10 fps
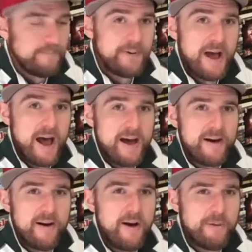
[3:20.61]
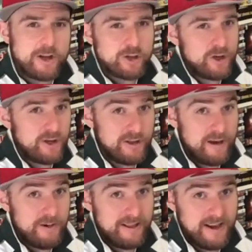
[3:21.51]
But I might show you
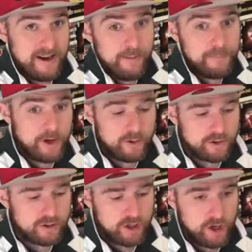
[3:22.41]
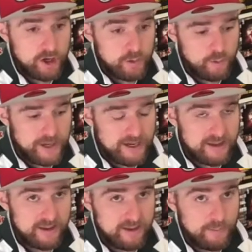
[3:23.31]
that one later, but I'll just show you with
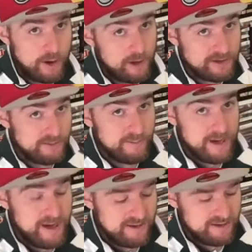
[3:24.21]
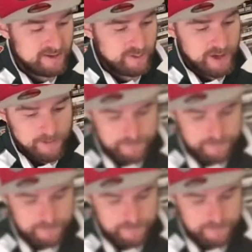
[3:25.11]
pots and pans as well.